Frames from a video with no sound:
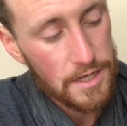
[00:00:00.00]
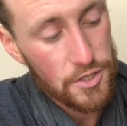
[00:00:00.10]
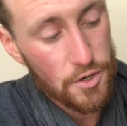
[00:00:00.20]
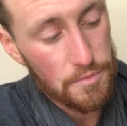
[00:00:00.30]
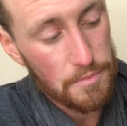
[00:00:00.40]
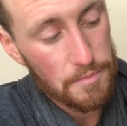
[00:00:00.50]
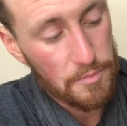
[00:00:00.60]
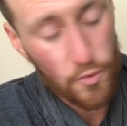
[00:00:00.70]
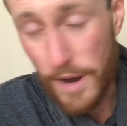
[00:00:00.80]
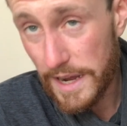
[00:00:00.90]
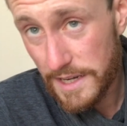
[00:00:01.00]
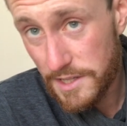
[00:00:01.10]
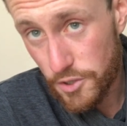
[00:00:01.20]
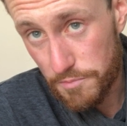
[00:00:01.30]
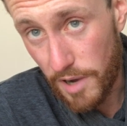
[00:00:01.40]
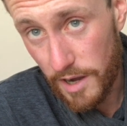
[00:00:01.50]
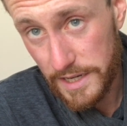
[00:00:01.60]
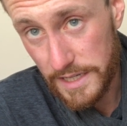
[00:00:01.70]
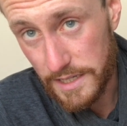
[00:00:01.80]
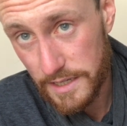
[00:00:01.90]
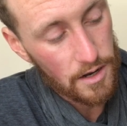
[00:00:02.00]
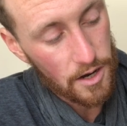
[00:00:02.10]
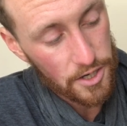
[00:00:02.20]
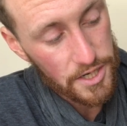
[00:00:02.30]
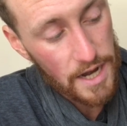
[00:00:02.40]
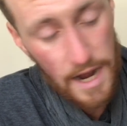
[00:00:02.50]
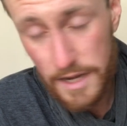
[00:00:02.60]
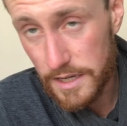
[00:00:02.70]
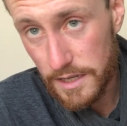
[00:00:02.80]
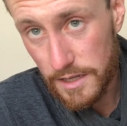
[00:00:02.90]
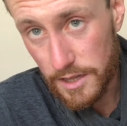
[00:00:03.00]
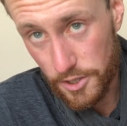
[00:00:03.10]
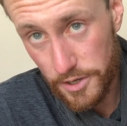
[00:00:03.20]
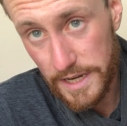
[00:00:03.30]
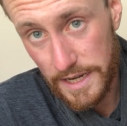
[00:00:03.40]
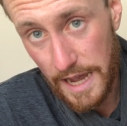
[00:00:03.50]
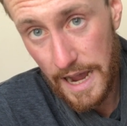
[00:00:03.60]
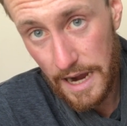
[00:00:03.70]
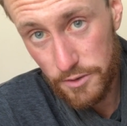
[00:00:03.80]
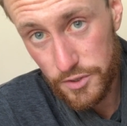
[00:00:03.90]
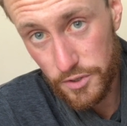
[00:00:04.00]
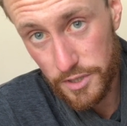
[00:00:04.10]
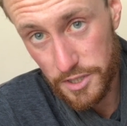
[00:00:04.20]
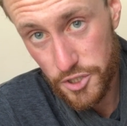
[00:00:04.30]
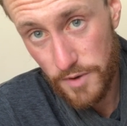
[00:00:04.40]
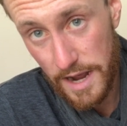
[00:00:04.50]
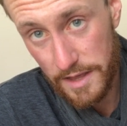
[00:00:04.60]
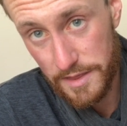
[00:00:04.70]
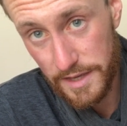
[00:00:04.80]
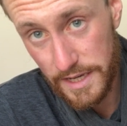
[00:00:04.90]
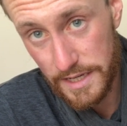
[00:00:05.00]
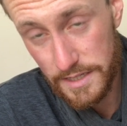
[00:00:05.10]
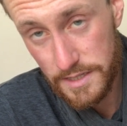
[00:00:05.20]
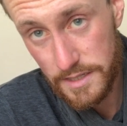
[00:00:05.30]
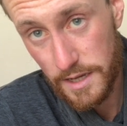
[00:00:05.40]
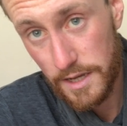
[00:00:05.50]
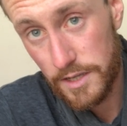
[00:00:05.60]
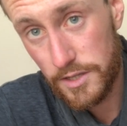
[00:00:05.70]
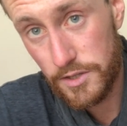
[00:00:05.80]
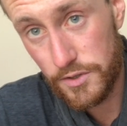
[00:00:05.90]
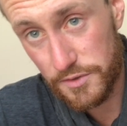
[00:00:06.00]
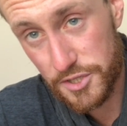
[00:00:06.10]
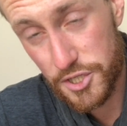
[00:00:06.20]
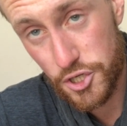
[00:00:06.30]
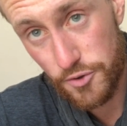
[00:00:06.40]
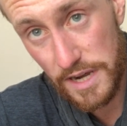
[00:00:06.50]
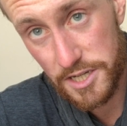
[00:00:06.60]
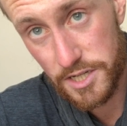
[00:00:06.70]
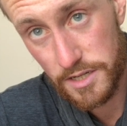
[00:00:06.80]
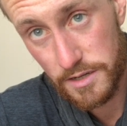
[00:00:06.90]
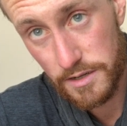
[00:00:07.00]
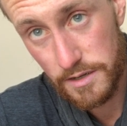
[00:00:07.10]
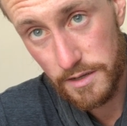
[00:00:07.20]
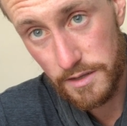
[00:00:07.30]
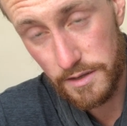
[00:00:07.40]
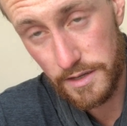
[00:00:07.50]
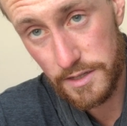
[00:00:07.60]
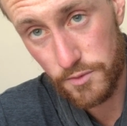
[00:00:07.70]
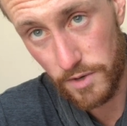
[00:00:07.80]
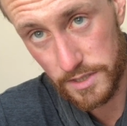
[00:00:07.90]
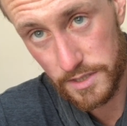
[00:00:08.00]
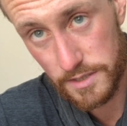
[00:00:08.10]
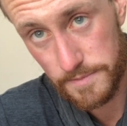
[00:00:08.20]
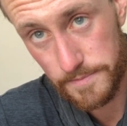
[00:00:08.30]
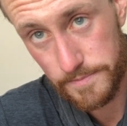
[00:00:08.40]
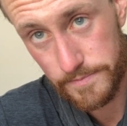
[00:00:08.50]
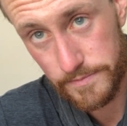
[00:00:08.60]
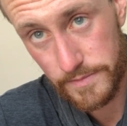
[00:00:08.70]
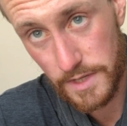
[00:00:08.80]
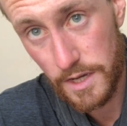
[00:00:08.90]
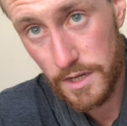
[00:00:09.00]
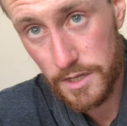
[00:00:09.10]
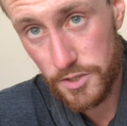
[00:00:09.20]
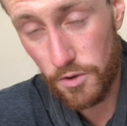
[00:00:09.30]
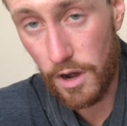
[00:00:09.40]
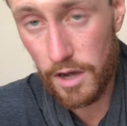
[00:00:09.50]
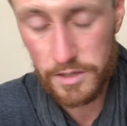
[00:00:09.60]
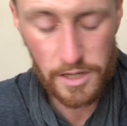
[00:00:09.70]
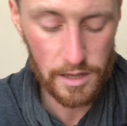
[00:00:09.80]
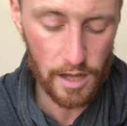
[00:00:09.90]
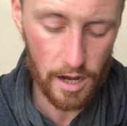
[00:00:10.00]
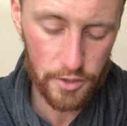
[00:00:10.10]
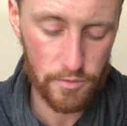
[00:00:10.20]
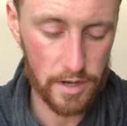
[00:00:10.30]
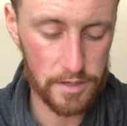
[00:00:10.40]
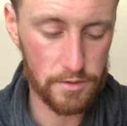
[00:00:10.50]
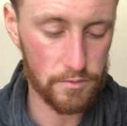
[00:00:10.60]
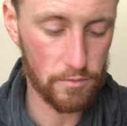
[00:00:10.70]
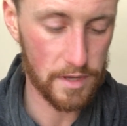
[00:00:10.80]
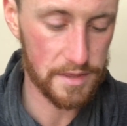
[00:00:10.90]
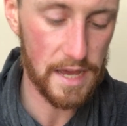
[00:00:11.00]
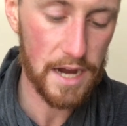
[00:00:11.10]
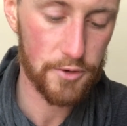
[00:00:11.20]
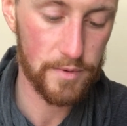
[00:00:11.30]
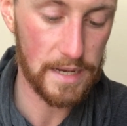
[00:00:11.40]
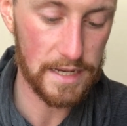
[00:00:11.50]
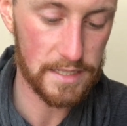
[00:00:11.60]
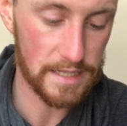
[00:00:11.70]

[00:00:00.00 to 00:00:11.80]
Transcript: your brain and your body are not learning how to contract these to stretch these ones. So on the long run, what that creates